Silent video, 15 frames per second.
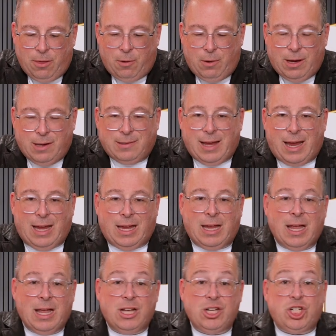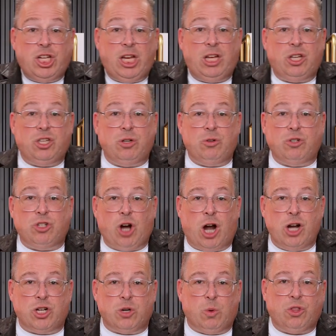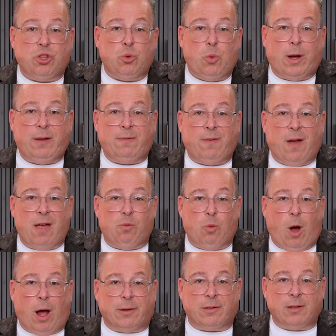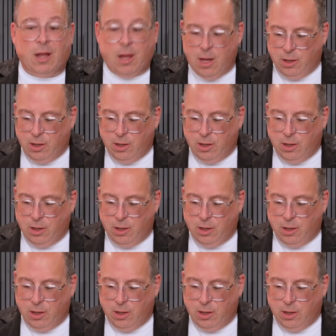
there is a Qi 2 charger with 25 watts.